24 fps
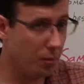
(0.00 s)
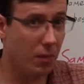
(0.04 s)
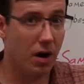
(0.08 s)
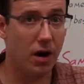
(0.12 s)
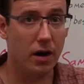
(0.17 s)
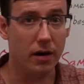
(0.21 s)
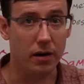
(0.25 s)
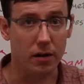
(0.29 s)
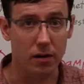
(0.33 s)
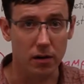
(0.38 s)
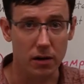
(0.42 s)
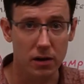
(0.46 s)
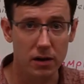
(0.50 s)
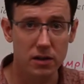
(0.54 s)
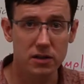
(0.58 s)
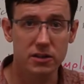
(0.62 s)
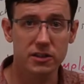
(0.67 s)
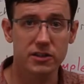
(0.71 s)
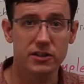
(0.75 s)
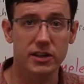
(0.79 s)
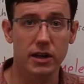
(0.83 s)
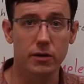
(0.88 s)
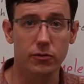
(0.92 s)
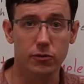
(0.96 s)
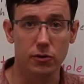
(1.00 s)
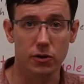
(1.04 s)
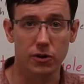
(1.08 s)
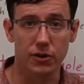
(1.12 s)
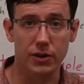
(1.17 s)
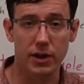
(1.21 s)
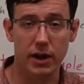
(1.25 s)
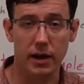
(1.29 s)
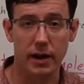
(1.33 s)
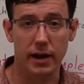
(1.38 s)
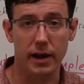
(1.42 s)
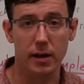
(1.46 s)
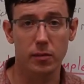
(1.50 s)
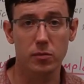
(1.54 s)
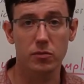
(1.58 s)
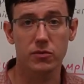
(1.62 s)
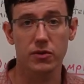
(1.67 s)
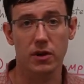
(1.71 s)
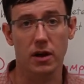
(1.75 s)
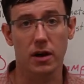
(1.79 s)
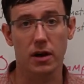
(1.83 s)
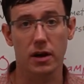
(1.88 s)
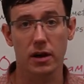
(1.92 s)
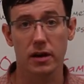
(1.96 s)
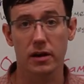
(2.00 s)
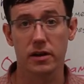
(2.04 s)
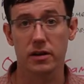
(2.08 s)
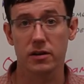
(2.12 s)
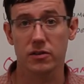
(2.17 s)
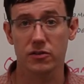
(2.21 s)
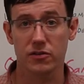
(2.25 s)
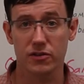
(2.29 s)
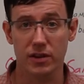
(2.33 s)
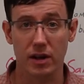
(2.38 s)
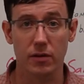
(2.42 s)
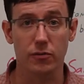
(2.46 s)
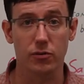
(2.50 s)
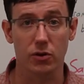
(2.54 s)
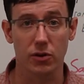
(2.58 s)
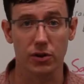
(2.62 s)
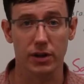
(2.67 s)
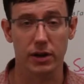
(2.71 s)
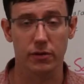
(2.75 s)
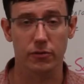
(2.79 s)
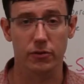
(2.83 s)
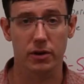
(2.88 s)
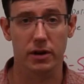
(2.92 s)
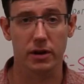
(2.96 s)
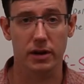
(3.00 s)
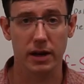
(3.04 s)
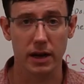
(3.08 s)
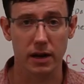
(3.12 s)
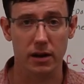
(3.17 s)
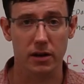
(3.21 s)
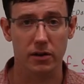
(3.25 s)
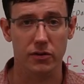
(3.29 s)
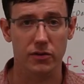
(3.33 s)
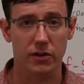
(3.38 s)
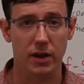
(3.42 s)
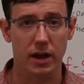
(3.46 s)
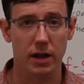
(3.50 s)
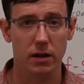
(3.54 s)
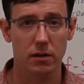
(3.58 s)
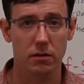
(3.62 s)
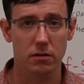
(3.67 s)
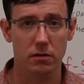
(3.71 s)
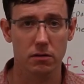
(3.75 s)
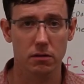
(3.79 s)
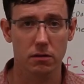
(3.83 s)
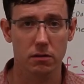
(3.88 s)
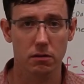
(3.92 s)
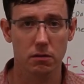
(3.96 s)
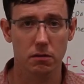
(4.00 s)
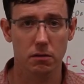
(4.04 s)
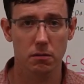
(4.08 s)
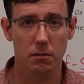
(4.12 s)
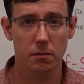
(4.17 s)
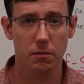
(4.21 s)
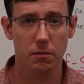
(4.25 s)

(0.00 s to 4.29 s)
model several times on several different data sets.